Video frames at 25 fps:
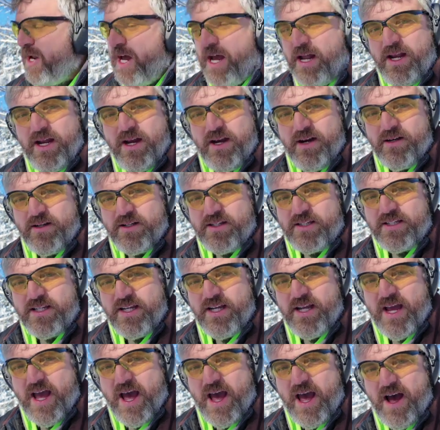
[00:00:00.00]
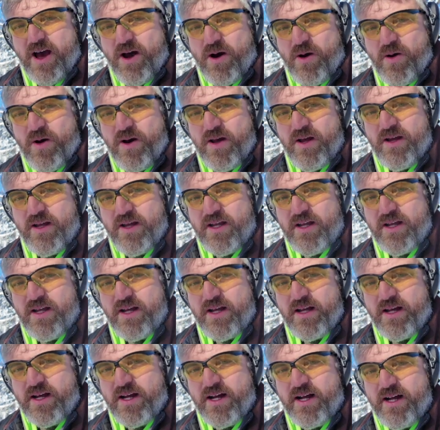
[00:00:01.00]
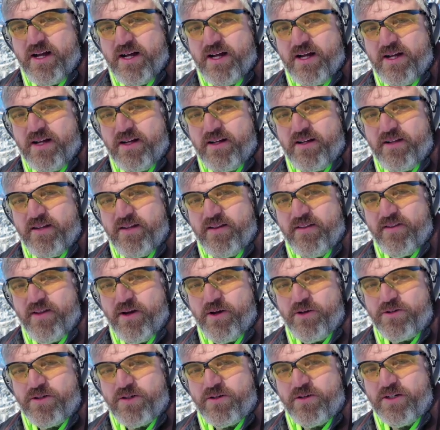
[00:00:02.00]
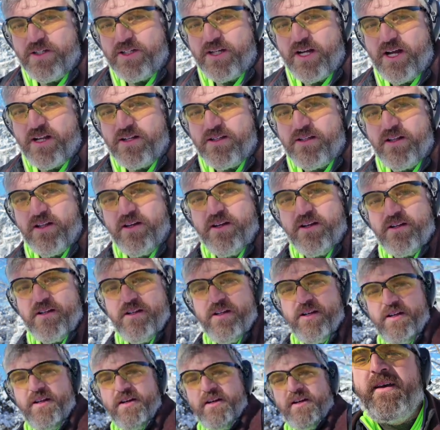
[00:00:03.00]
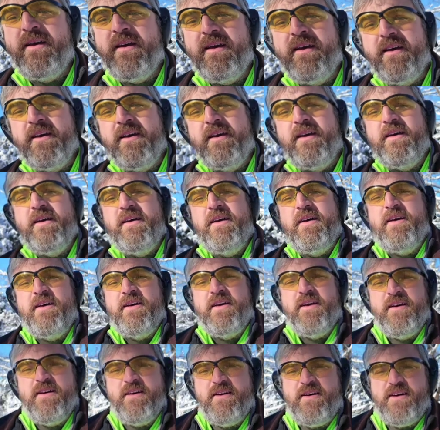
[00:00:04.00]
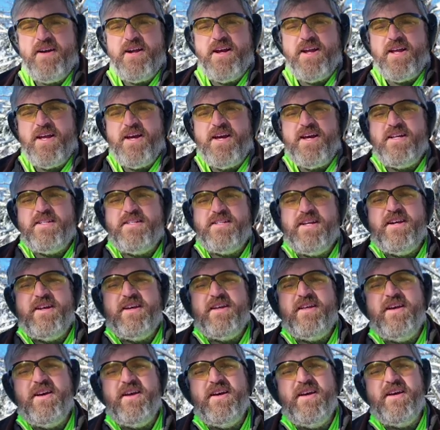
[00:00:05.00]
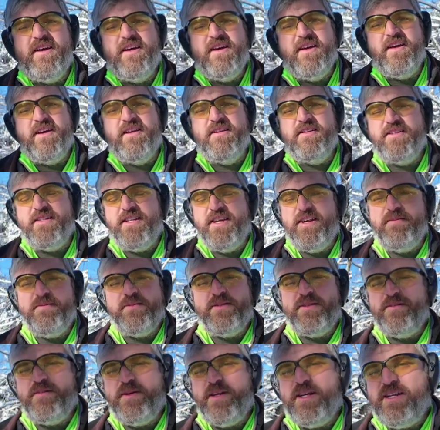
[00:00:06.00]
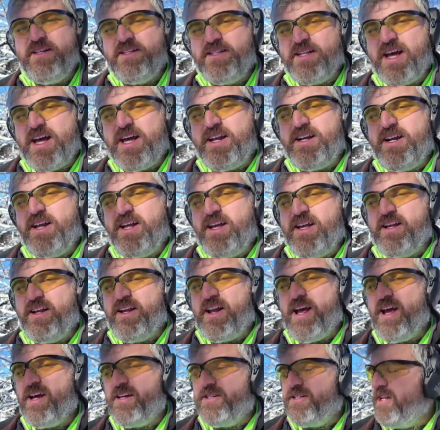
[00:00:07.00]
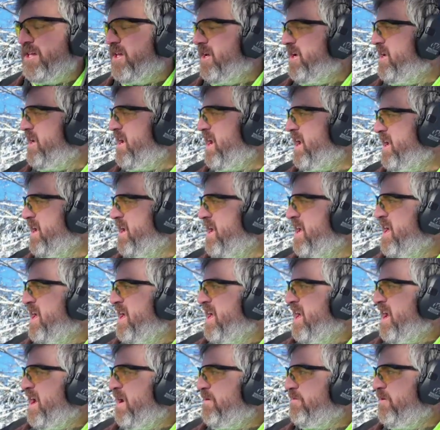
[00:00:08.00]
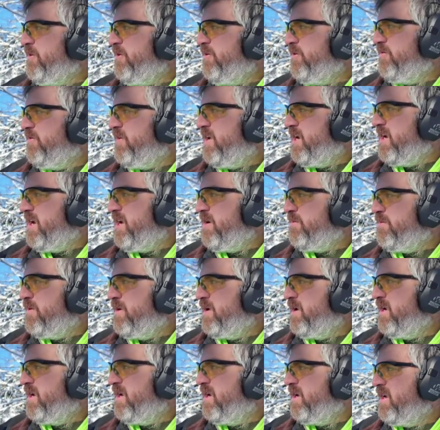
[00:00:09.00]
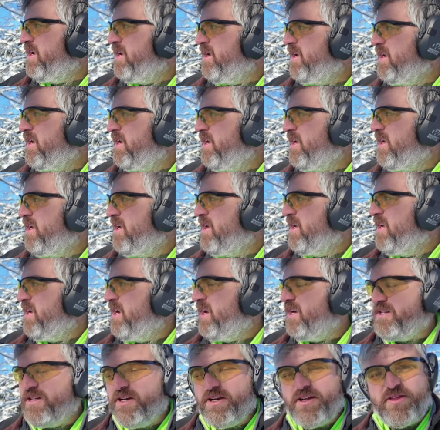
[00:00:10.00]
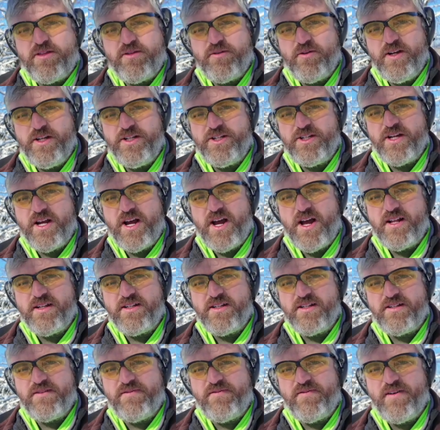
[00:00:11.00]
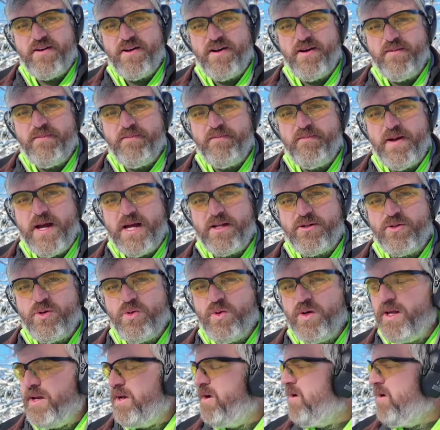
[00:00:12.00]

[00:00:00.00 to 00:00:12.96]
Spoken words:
down here and see how those 3 shots looked. All right, guys, seems to be sighted in, actually. I moved up. I took 3 shots from about 20